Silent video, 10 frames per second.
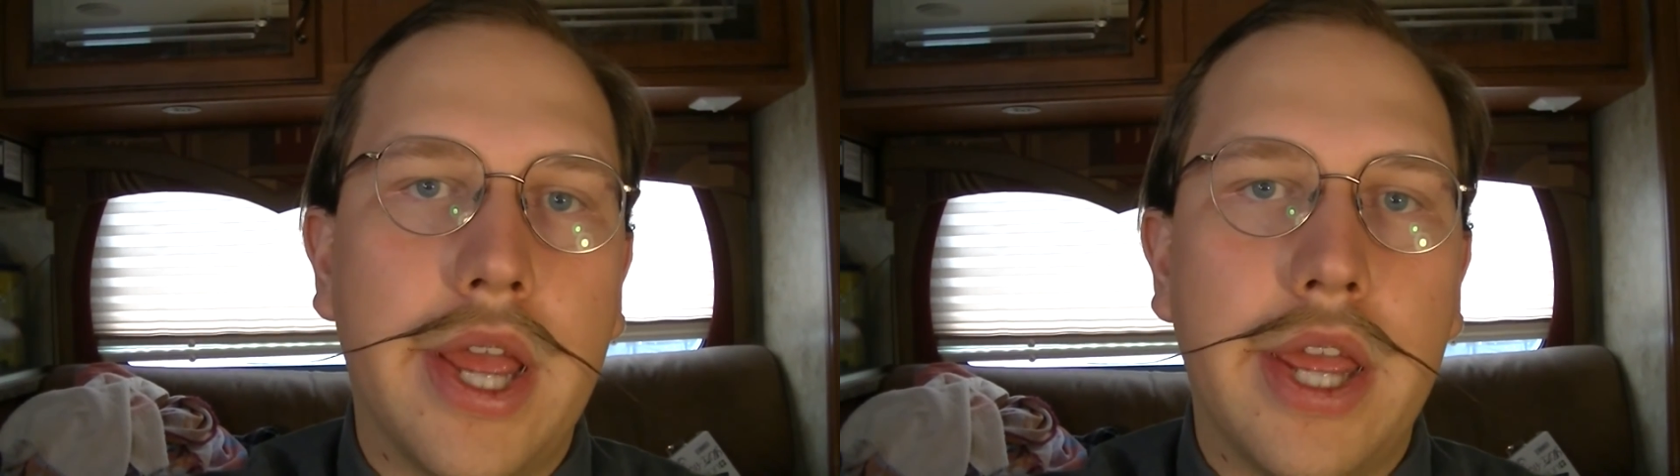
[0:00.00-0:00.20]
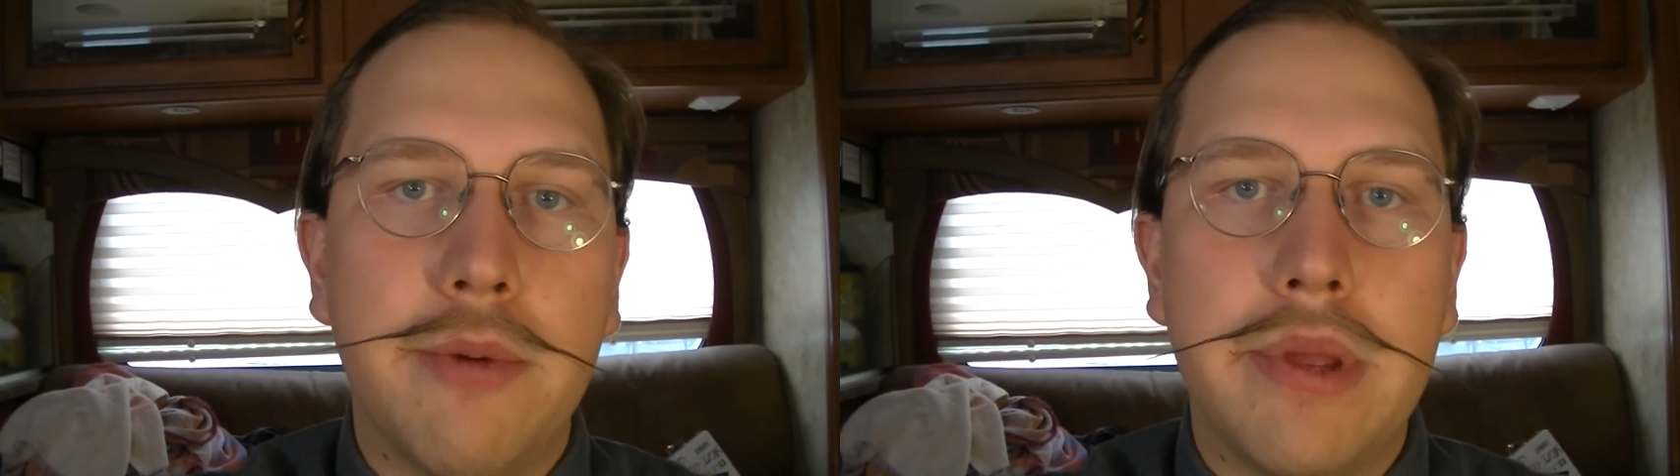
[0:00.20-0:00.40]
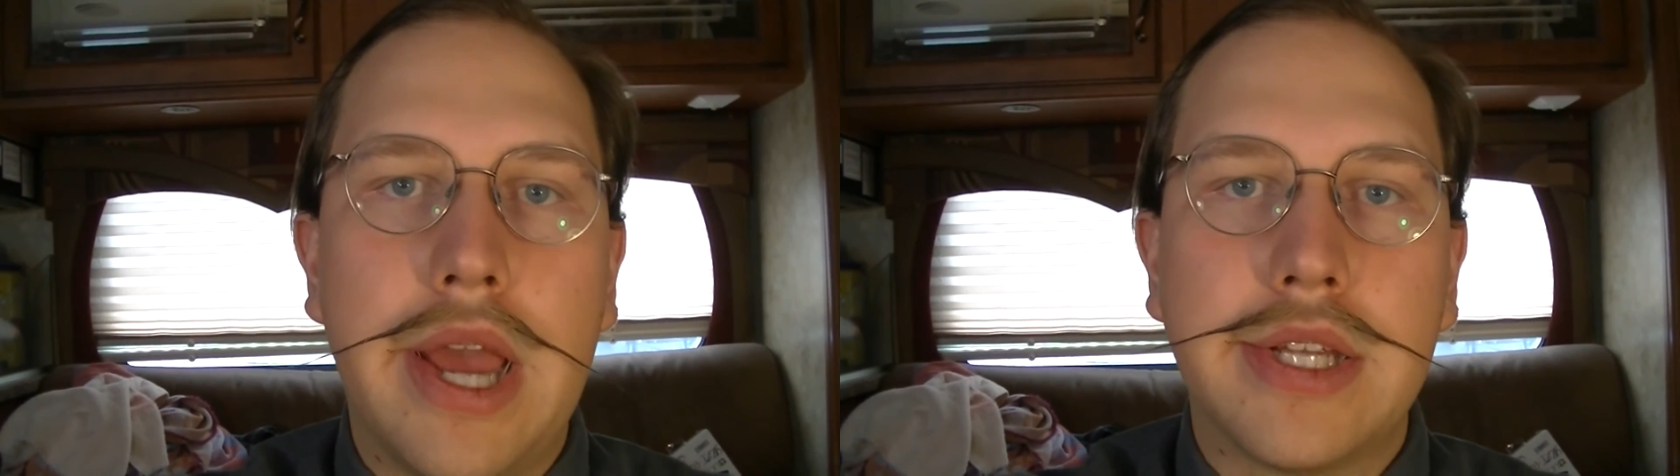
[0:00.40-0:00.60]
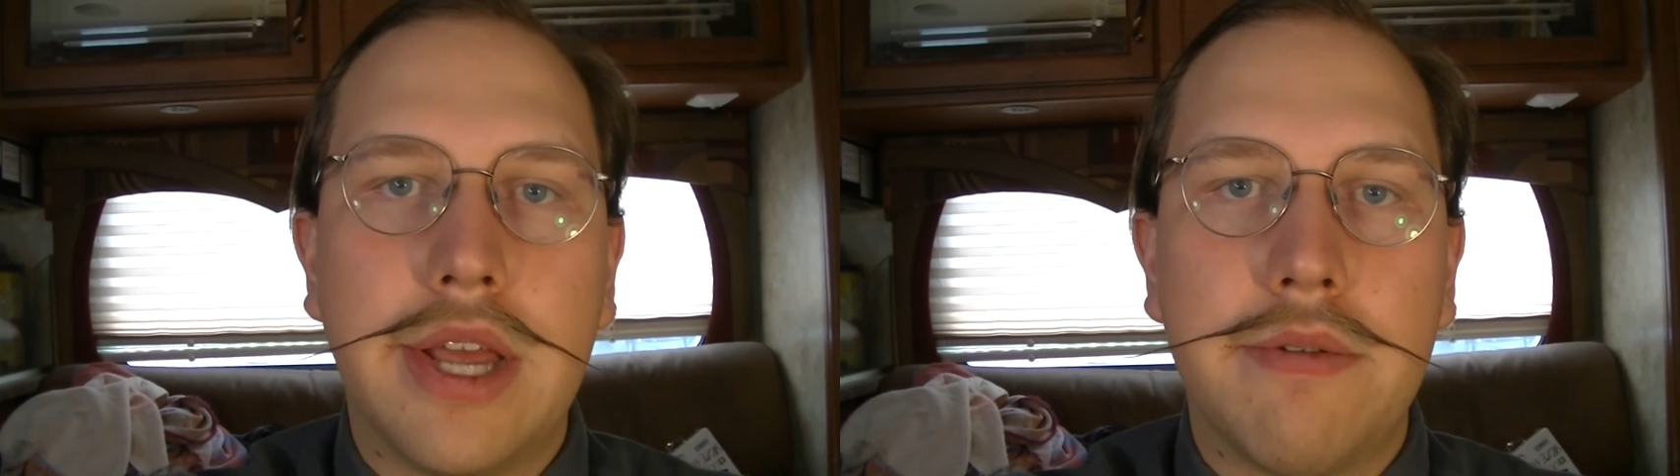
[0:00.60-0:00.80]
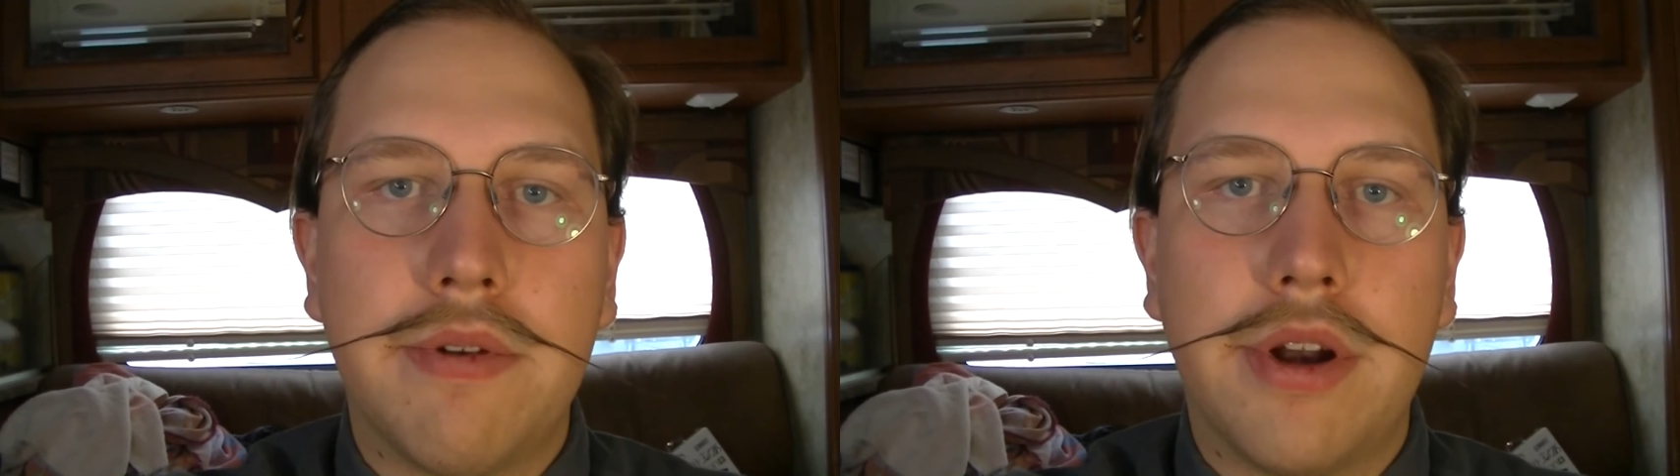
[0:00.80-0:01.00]
at UPS
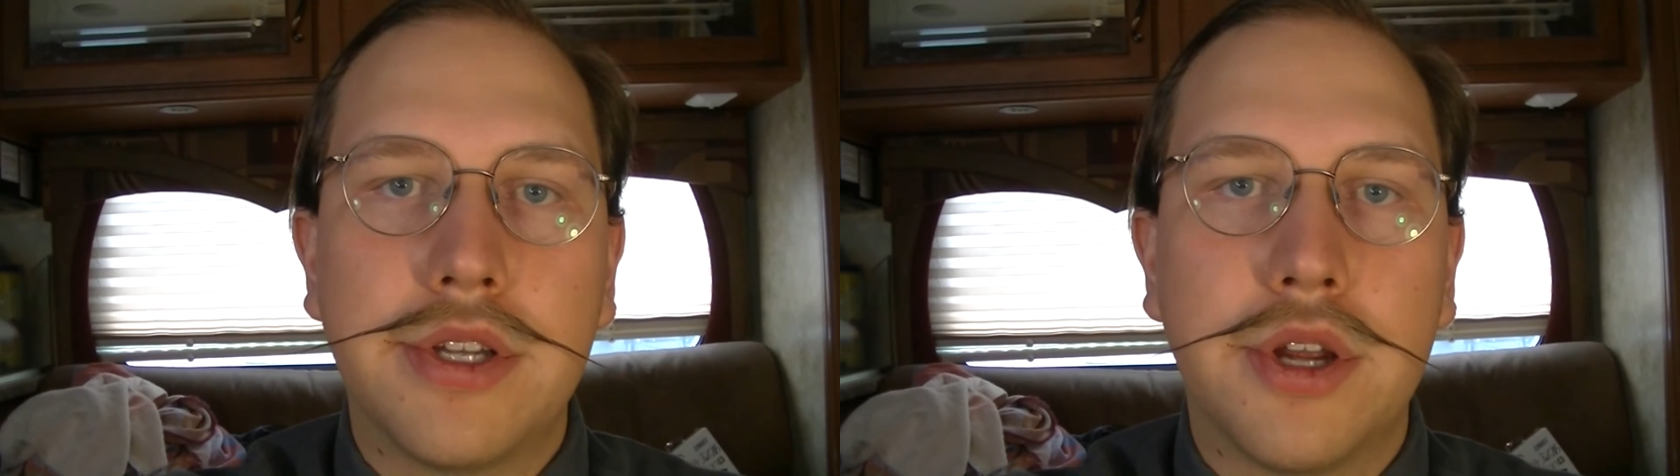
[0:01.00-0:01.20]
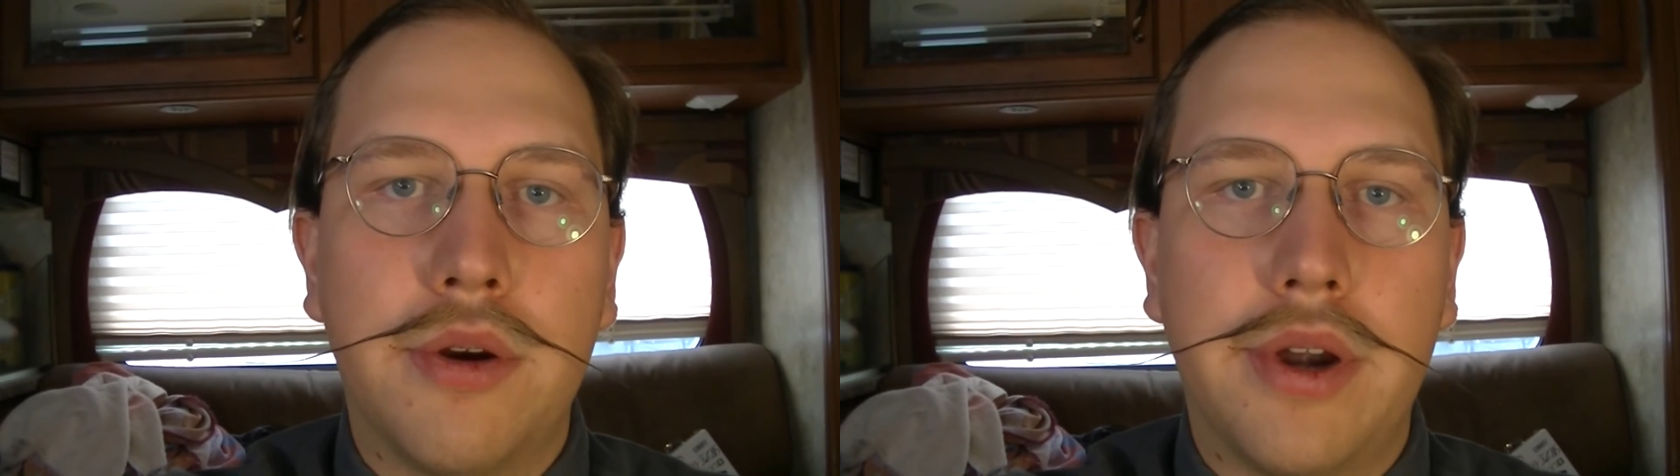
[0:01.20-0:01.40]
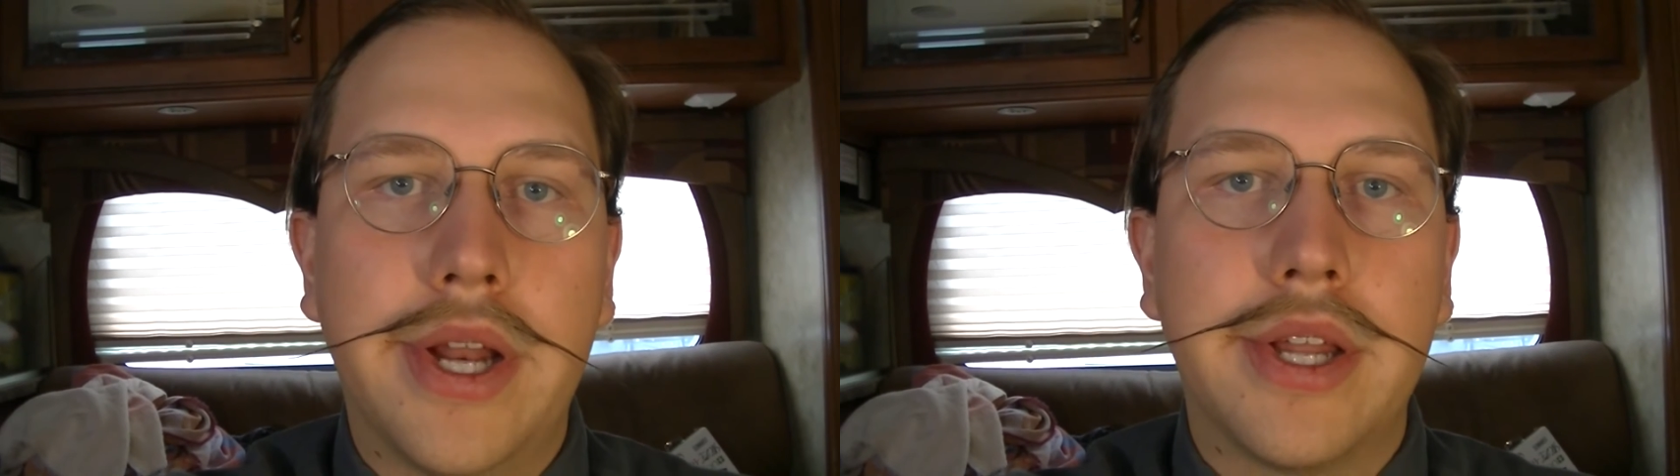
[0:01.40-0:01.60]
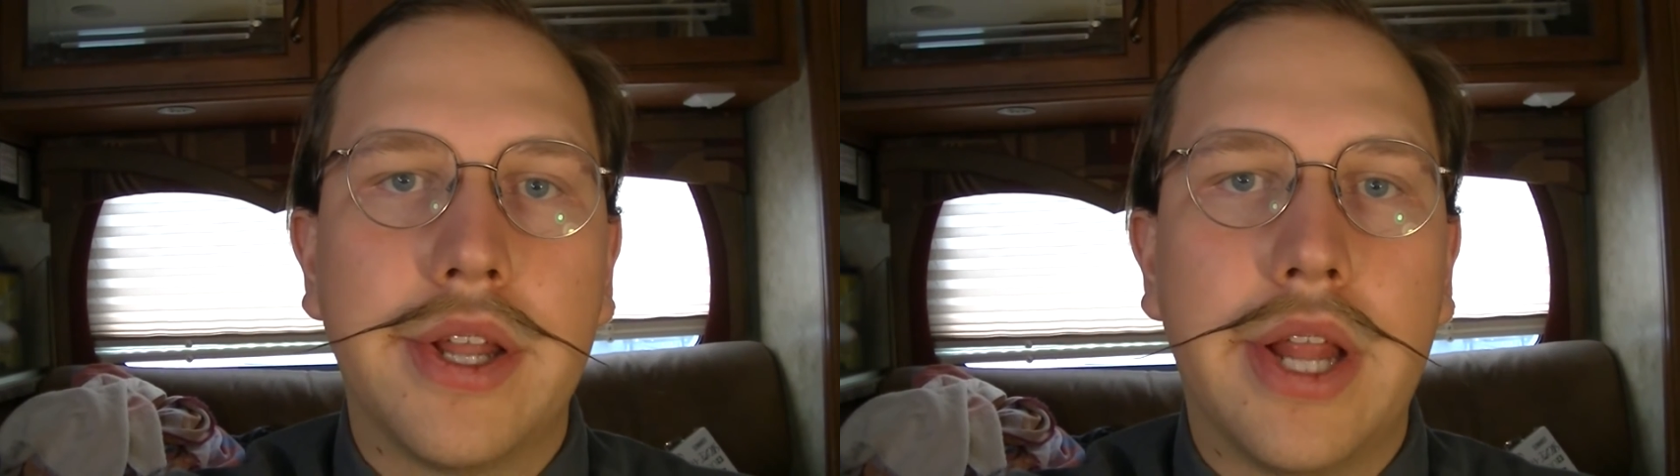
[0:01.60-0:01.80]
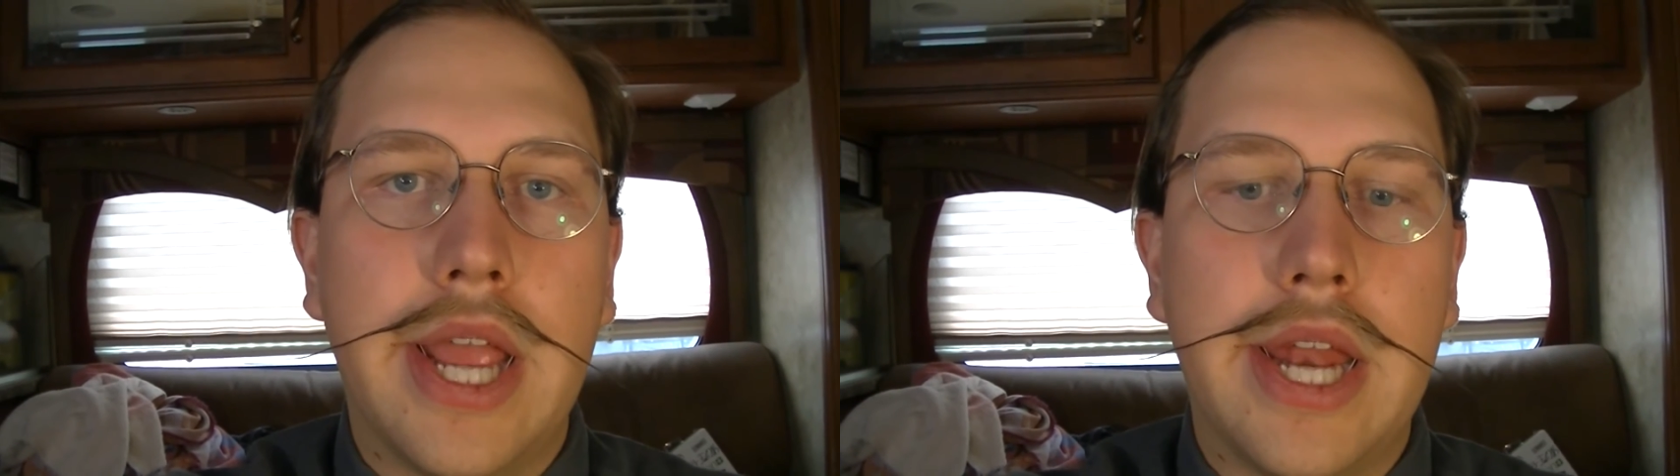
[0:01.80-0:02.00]
at first, according to
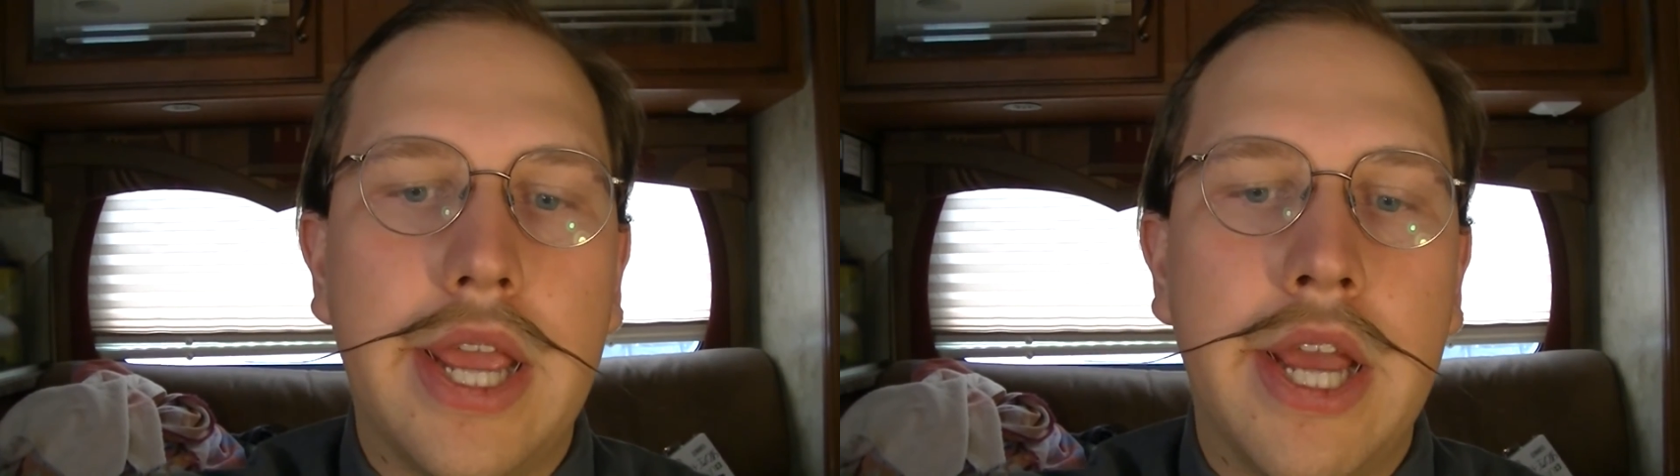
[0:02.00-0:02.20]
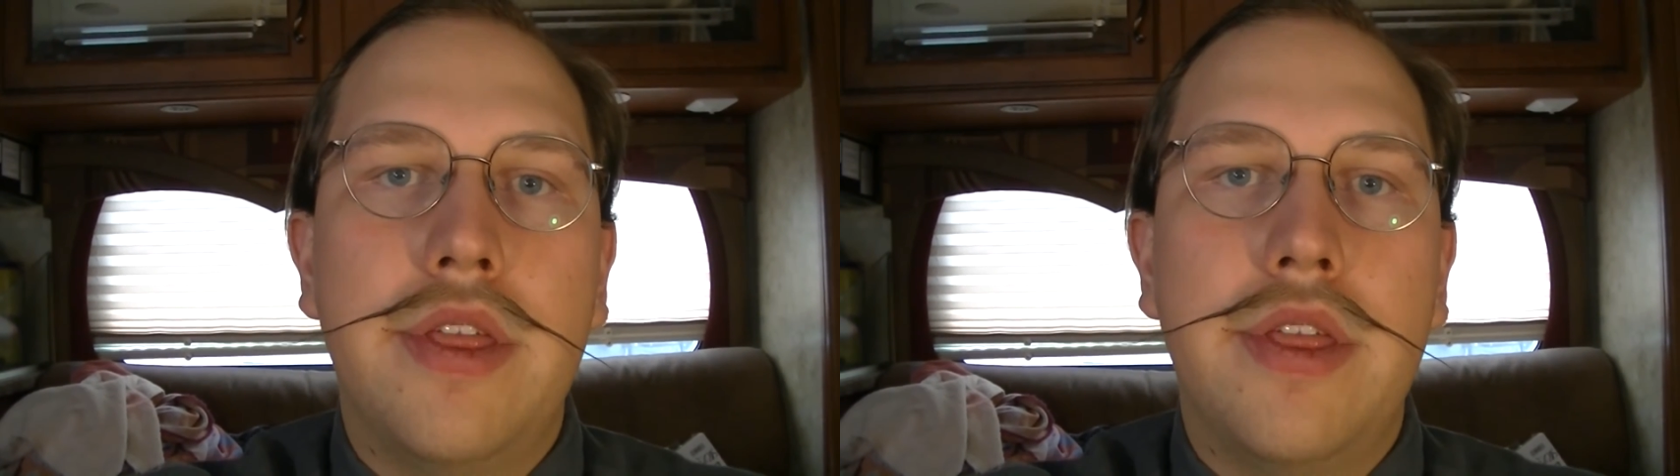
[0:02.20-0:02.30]
the lady.